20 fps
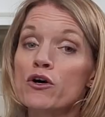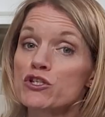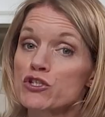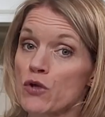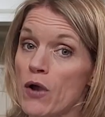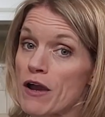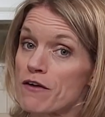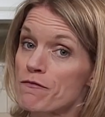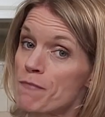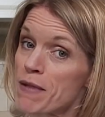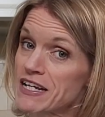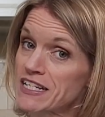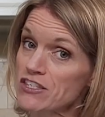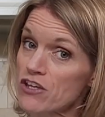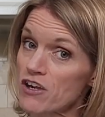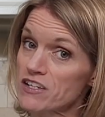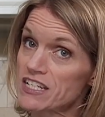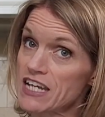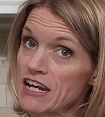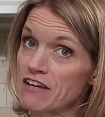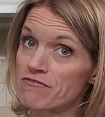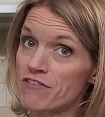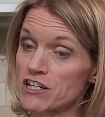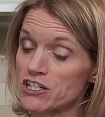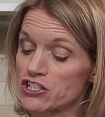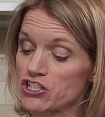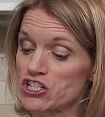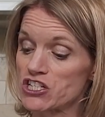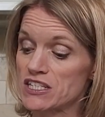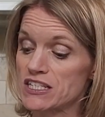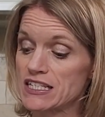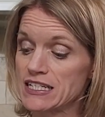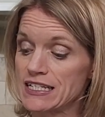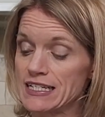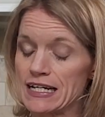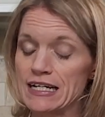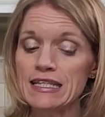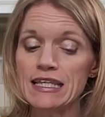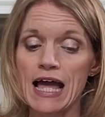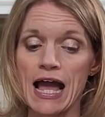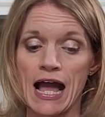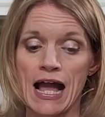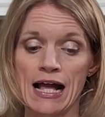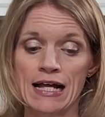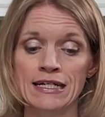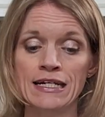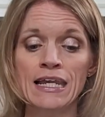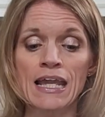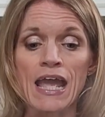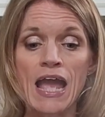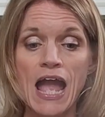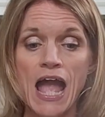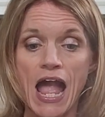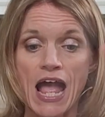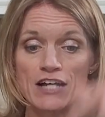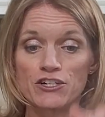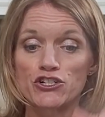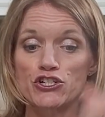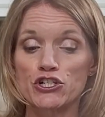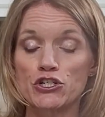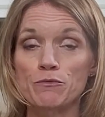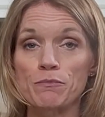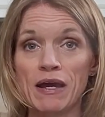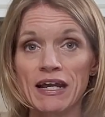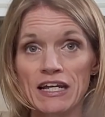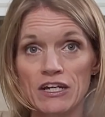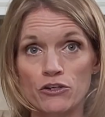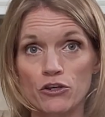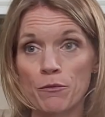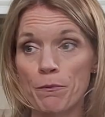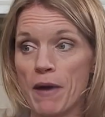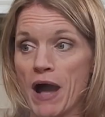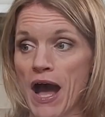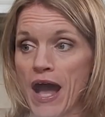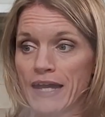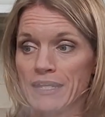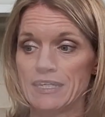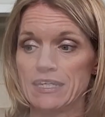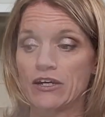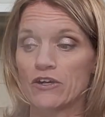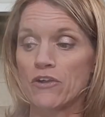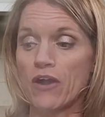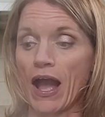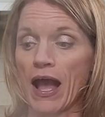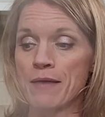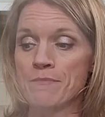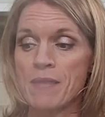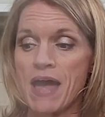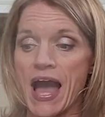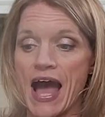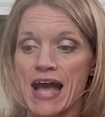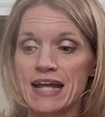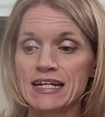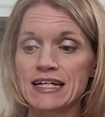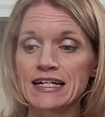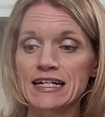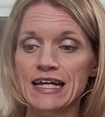So I have my saute function still on. And to my inner pot here, I'm adding